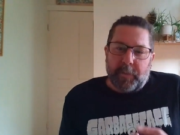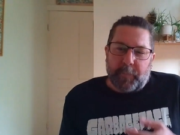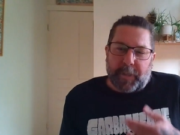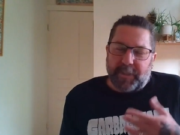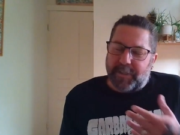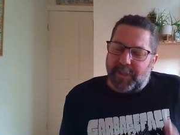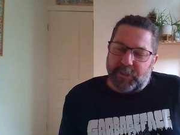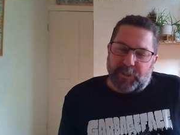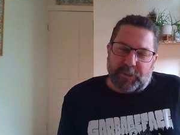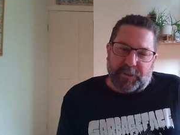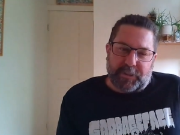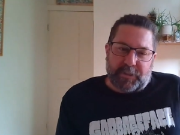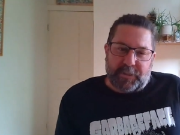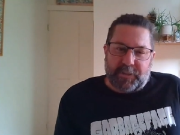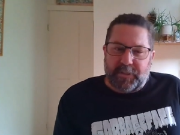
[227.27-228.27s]
My attention
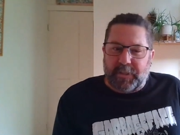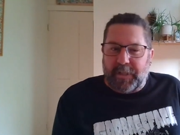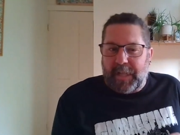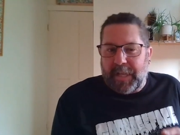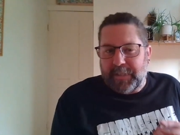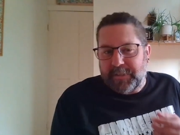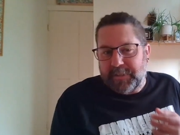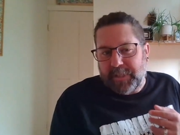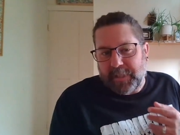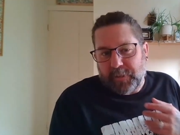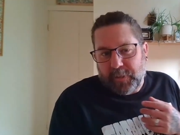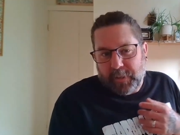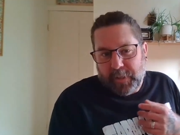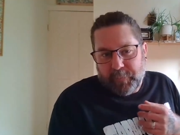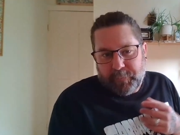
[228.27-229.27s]
just doesn't last that
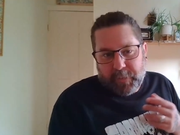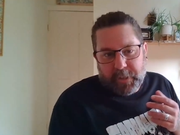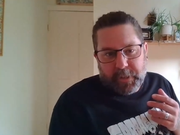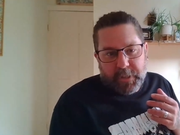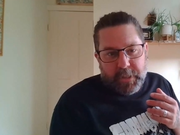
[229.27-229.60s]
long. I find,